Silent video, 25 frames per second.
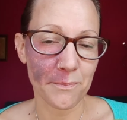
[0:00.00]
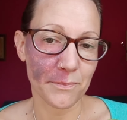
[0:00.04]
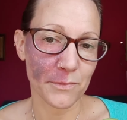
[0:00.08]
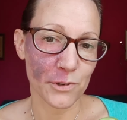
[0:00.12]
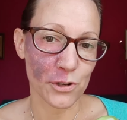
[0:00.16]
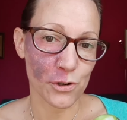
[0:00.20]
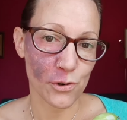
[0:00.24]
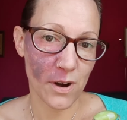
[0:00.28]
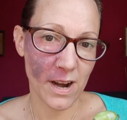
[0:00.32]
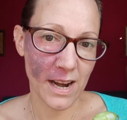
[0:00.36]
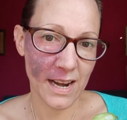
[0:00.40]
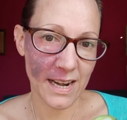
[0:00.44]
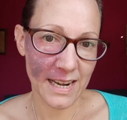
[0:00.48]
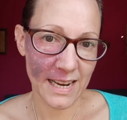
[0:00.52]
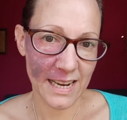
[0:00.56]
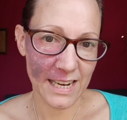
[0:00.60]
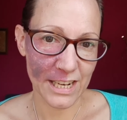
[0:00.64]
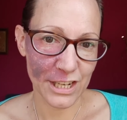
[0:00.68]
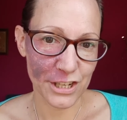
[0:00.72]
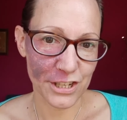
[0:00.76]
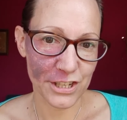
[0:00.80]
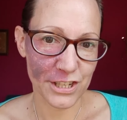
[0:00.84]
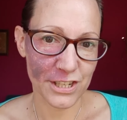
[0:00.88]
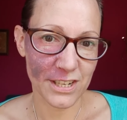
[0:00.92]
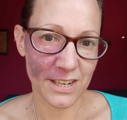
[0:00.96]

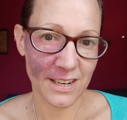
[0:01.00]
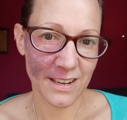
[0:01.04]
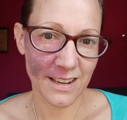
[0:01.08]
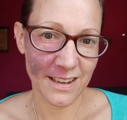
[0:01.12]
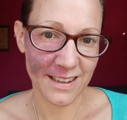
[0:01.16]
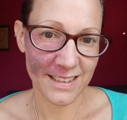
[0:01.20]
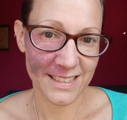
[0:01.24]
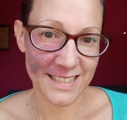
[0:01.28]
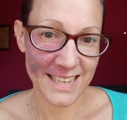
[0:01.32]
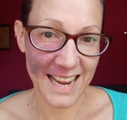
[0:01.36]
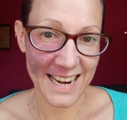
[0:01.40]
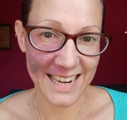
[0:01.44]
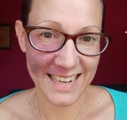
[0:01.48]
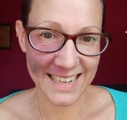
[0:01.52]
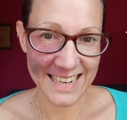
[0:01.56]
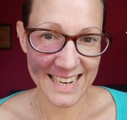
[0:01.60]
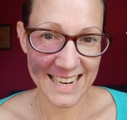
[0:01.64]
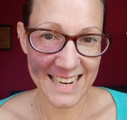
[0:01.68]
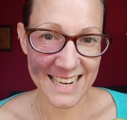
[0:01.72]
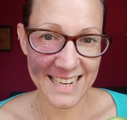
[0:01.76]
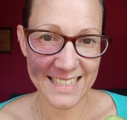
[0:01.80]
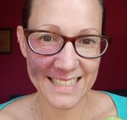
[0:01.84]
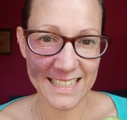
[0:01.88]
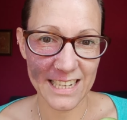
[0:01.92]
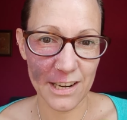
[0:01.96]
drainage
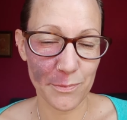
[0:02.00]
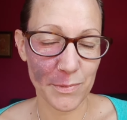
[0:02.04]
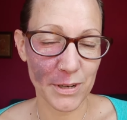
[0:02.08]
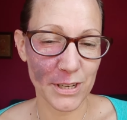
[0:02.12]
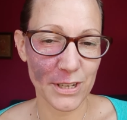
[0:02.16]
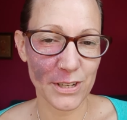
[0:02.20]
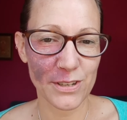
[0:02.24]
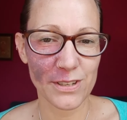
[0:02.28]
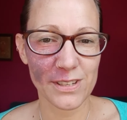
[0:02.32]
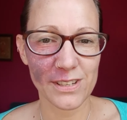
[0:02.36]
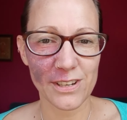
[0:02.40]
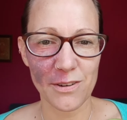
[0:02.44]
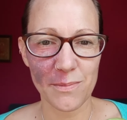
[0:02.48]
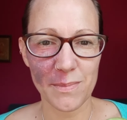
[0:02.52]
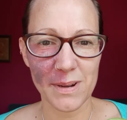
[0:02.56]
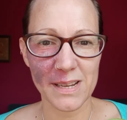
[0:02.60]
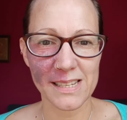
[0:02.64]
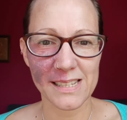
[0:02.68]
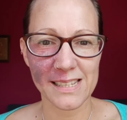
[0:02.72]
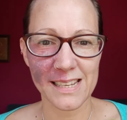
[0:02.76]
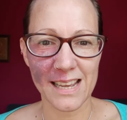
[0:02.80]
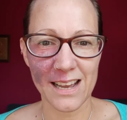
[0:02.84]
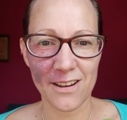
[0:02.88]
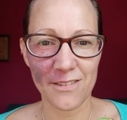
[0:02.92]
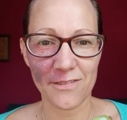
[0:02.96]
techniques, and I've been using it on
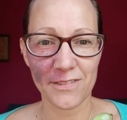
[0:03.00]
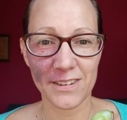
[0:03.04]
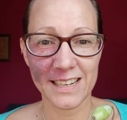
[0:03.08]
myself,